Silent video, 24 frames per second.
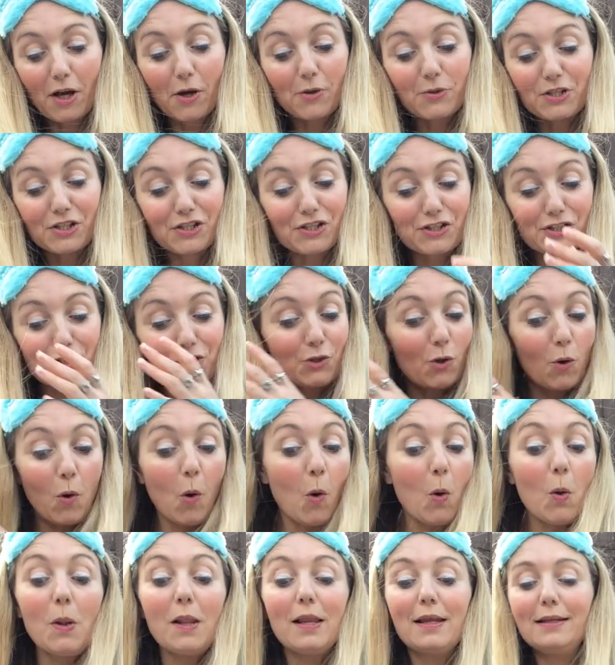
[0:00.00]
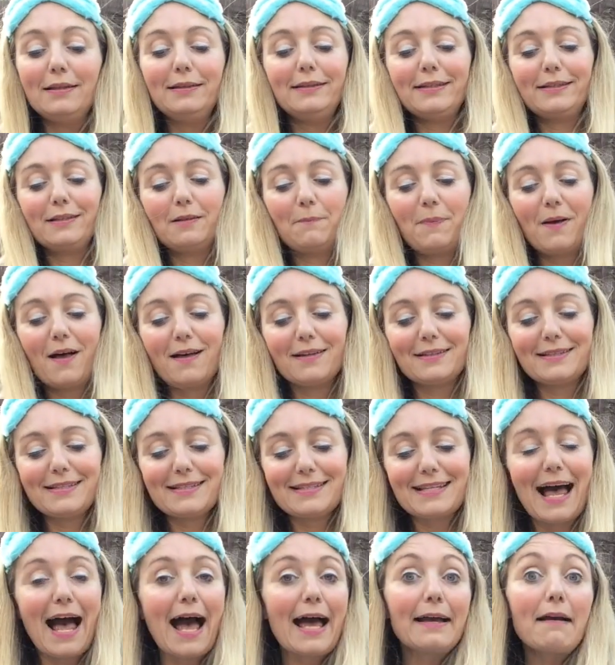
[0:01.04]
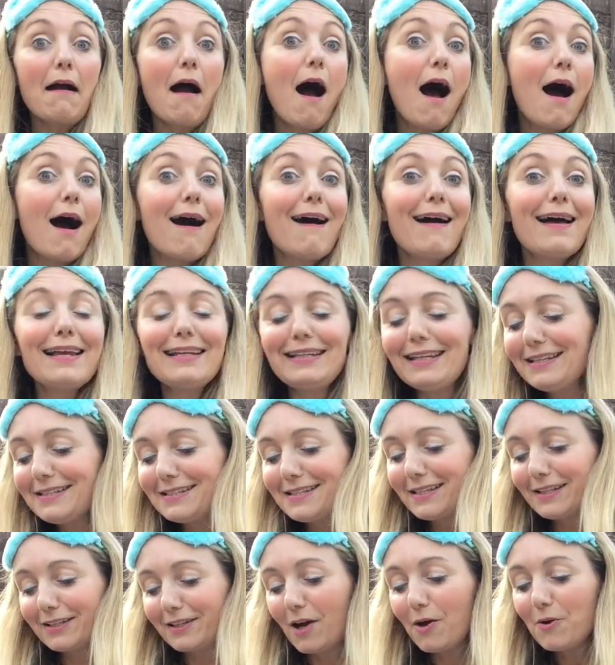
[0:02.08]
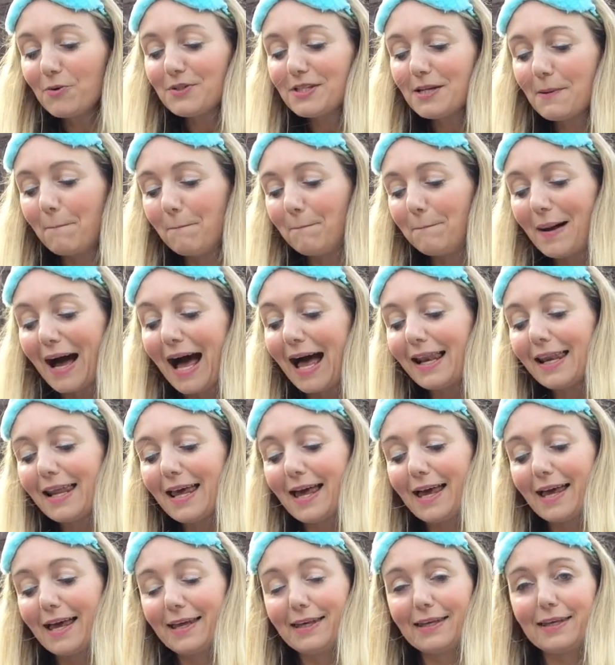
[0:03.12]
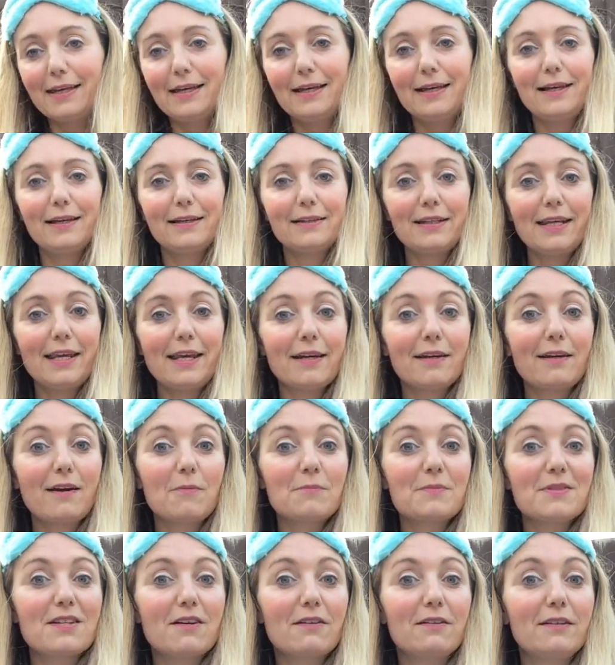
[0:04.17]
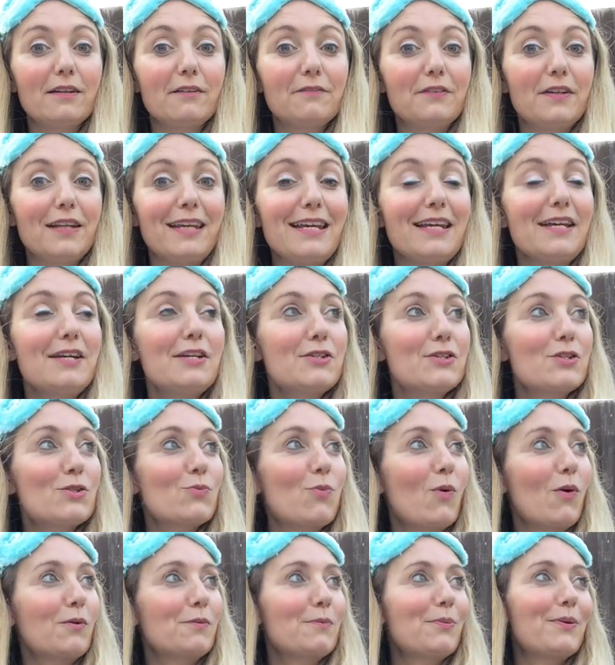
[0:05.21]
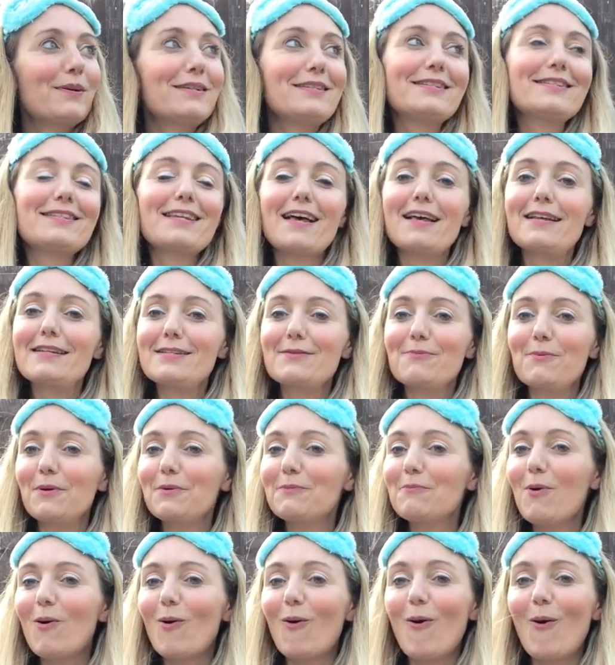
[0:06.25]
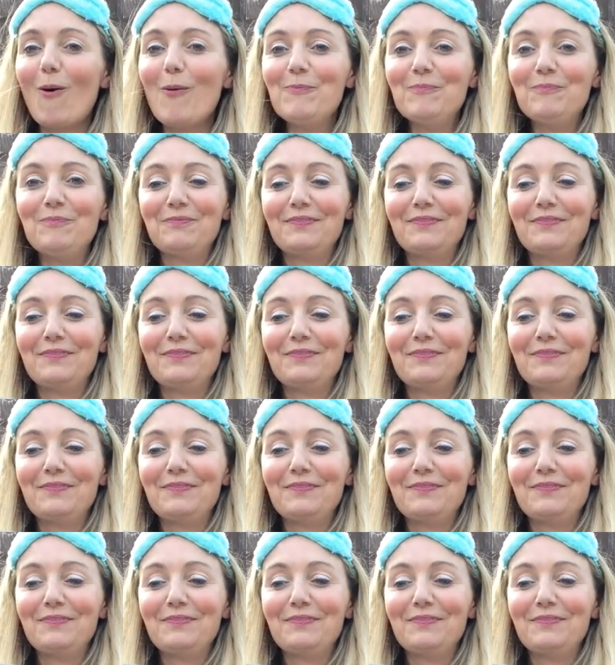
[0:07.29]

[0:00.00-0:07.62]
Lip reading: go to school, Little Bird sang. I need to go to ballet. And here comes our lovely Swan Princess, one more.